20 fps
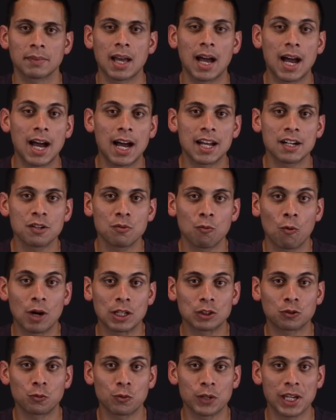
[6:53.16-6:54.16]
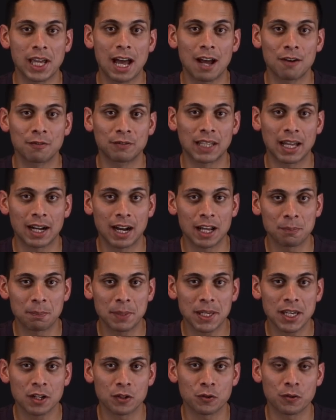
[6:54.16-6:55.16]
And once we have that
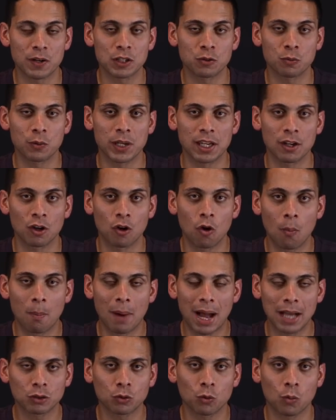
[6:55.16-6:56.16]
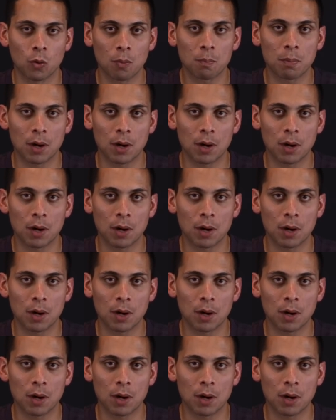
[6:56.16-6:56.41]
IP address, we can go back to our